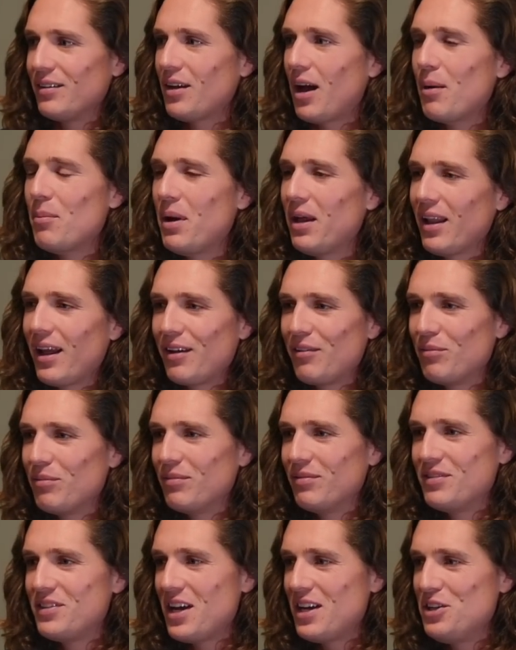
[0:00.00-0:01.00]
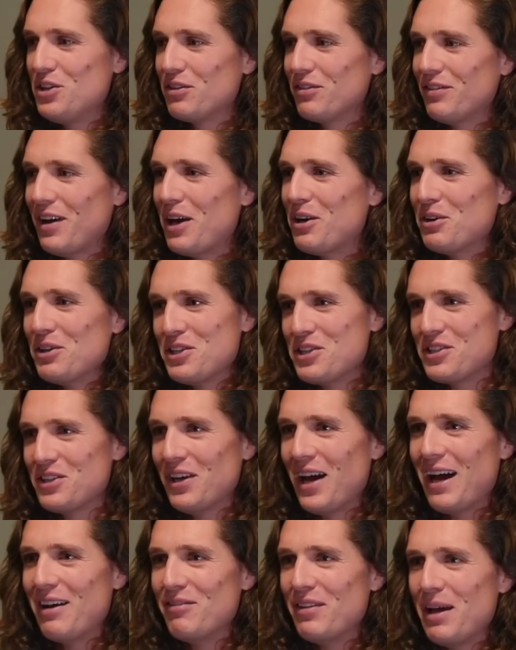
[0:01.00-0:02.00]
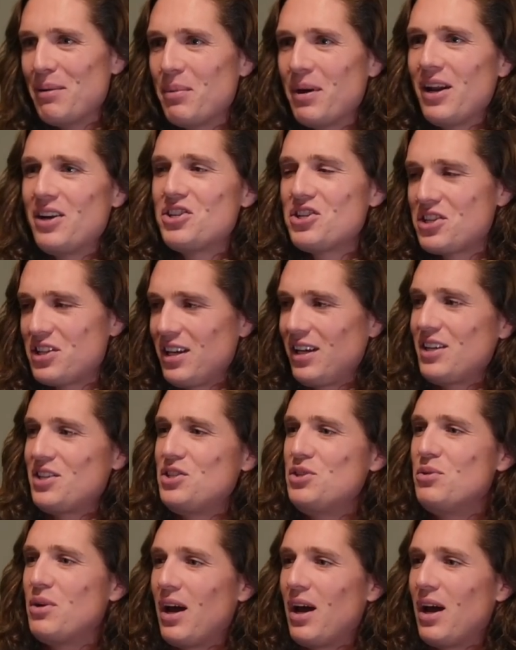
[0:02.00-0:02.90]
I bet like ten year veterans still have that, but I just think it,